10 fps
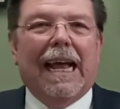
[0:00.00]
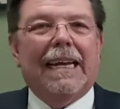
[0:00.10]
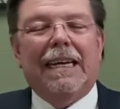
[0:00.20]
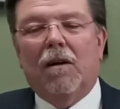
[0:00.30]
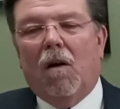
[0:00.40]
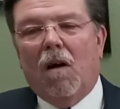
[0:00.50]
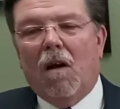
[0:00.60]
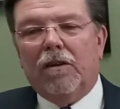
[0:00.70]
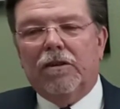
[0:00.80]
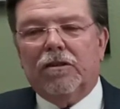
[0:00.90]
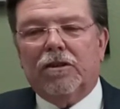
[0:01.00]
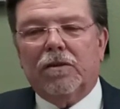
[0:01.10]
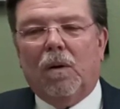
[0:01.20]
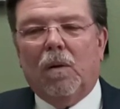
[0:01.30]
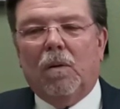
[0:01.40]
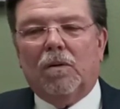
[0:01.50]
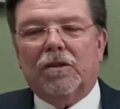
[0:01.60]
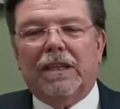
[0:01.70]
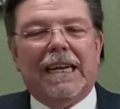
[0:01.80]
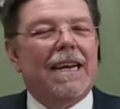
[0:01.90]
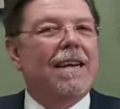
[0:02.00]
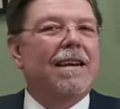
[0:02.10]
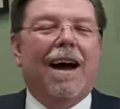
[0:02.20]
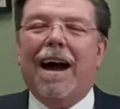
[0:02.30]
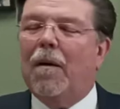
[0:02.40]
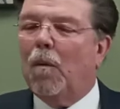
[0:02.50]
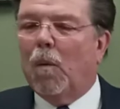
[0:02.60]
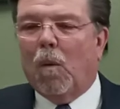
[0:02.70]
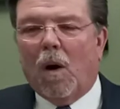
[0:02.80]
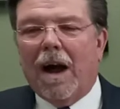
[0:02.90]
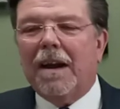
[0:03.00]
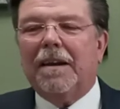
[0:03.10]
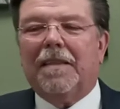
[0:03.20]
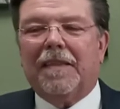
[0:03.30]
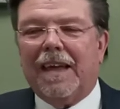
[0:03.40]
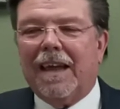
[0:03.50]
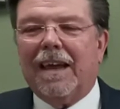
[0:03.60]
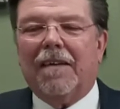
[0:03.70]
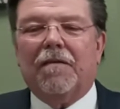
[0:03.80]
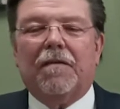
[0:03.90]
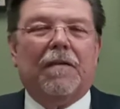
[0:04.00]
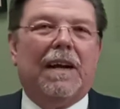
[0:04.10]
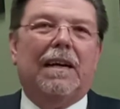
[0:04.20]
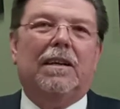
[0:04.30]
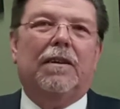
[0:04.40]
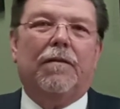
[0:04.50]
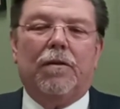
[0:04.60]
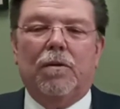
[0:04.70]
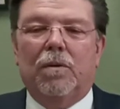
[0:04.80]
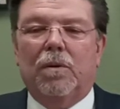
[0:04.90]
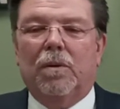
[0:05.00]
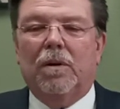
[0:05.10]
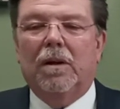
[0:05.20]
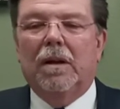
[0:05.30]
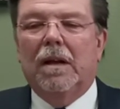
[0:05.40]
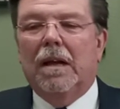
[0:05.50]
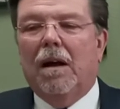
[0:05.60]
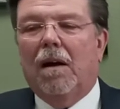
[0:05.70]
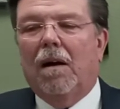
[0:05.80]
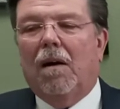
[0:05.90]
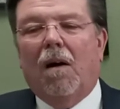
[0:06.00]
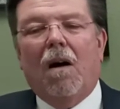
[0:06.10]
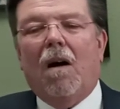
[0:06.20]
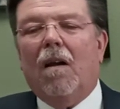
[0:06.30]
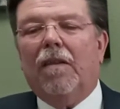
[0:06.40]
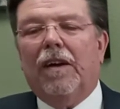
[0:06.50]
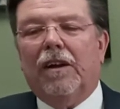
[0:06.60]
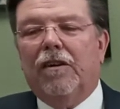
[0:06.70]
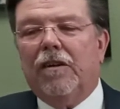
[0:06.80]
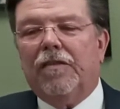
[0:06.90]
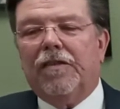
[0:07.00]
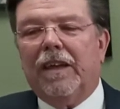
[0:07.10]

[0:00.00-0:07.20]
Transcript: and in all your souls that not one thing hath failed of you, all the good